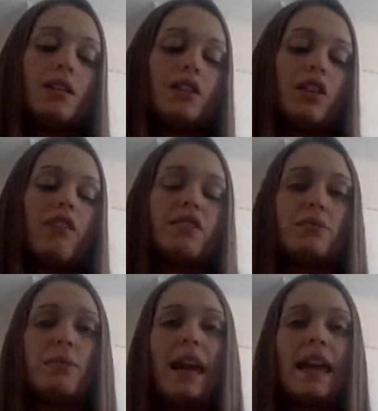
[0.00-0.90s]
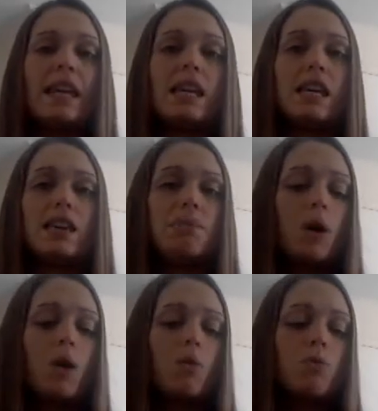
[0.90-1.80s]
You have some achy
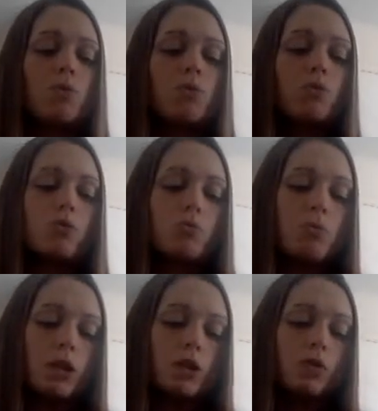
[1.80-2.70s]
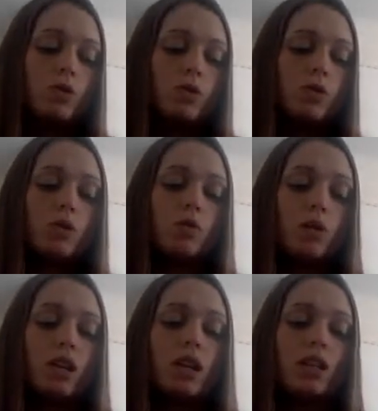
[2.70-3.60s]
bones or muscles, you
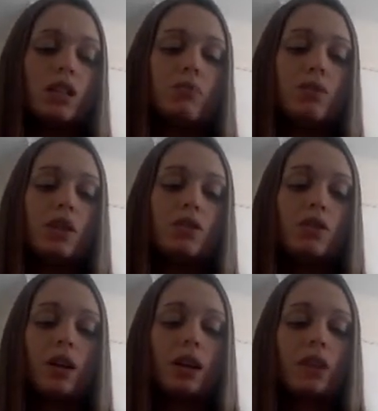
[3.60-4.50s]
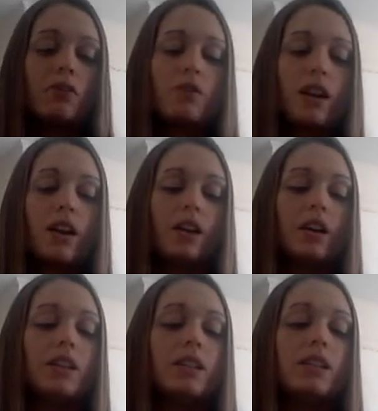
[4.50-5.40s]
want it to penetrate those
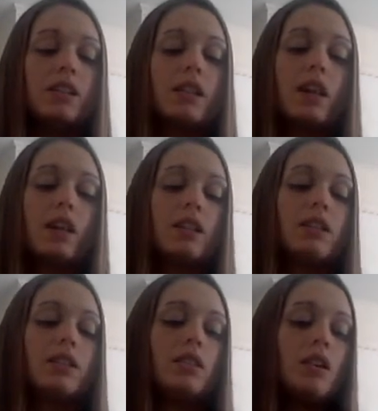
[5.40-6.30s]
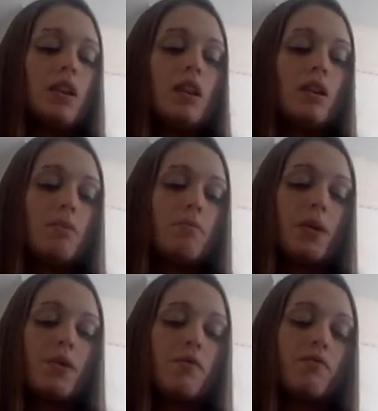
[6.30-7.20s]
areas and
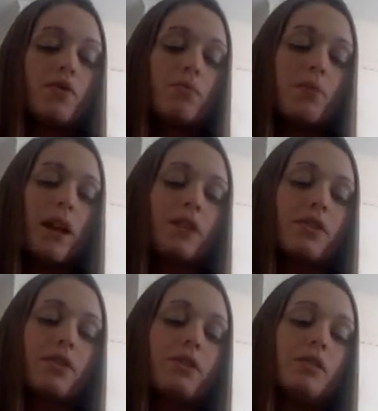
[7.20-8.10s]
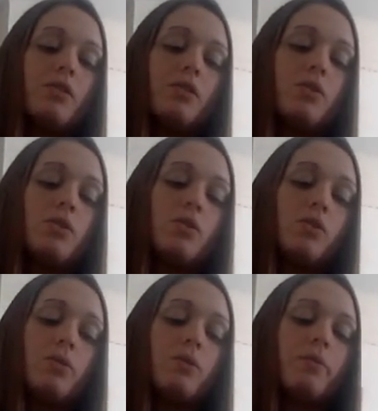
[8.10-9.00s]
make them feel better and soothe
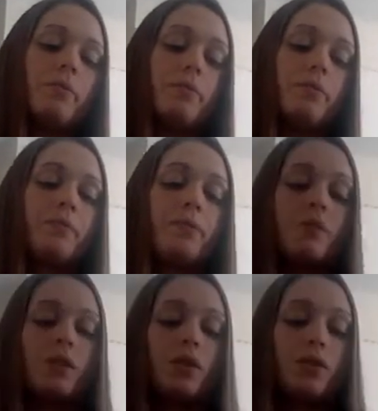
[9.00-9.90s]
them. So